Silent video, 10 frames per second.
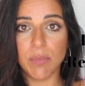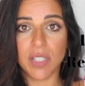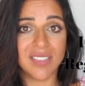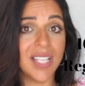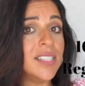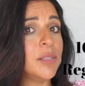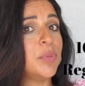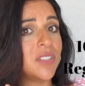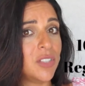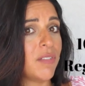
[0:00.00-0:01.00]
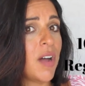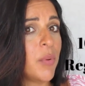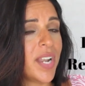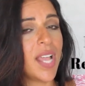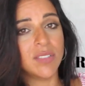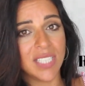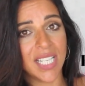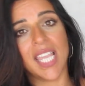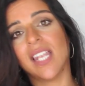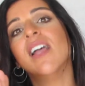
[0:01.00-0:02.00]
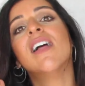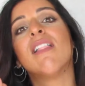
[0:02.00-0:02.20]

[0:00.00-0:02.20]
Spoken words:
because 90% of our nouns, again,